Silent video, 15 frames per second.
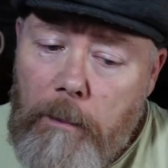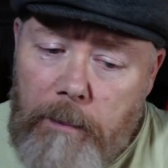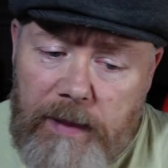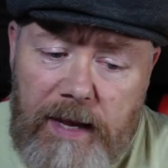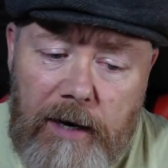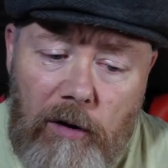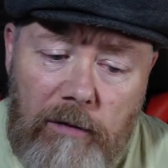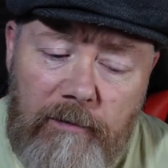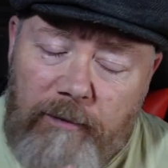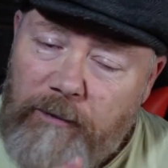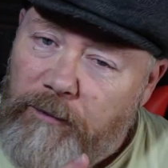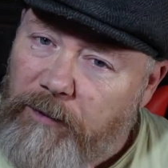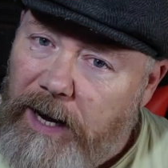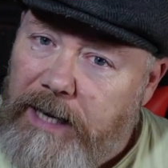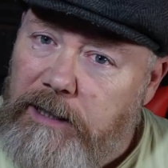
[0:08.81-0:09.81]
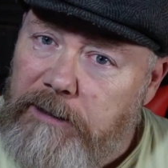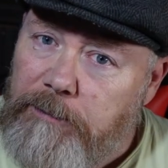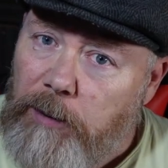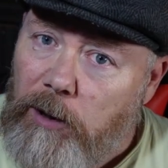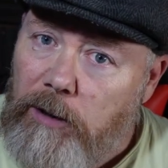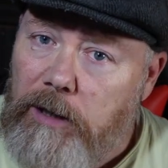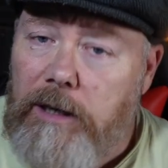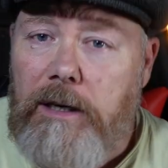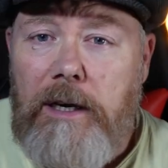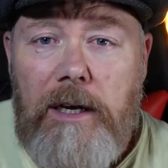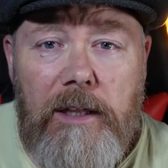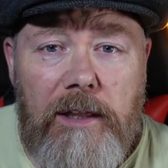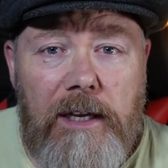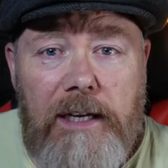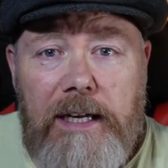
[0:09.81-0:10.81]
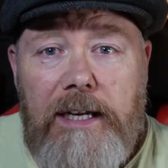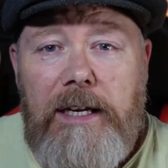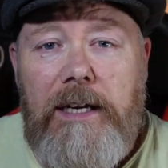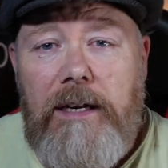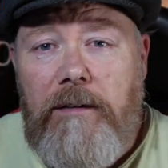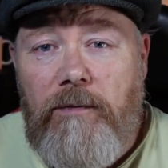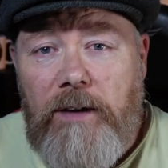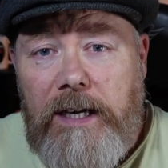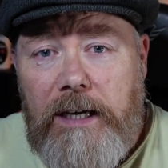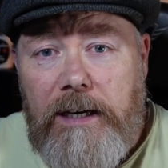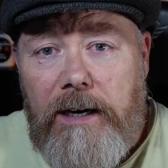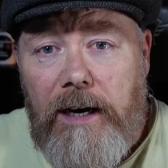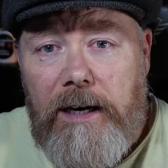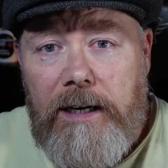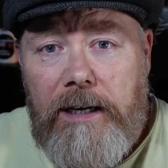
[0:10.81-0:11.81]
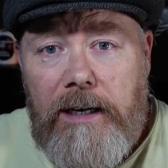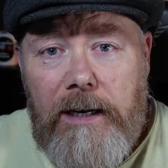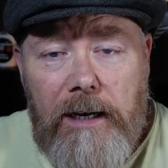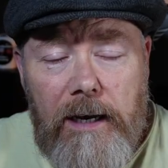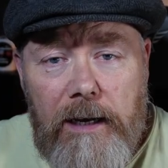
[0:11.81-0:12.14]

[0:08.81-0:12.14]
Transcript: but then on Facebook, the EV guy,